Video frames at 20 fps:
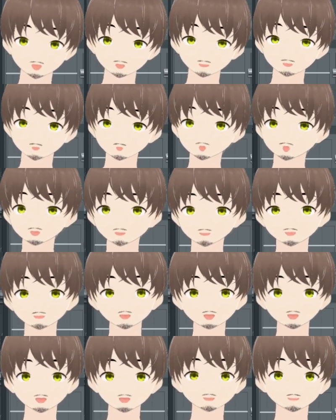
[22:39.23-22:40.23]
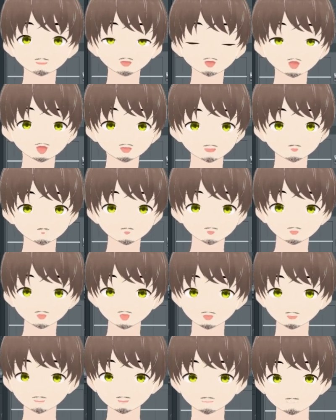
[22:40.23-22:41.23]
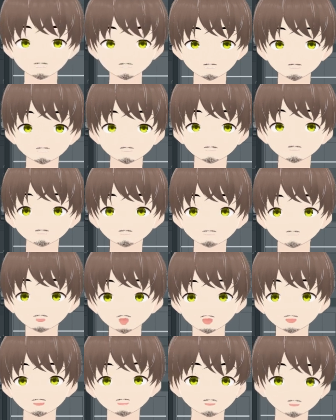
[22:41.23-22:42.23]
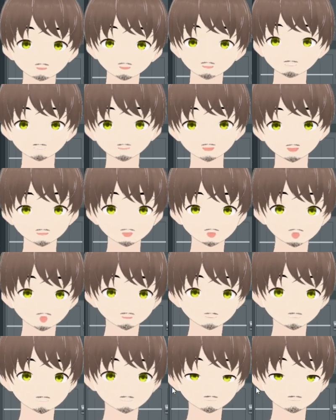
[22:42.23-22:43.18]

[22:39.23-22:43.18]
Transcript: we don't want them to collide with the bass. So I never touch the lows.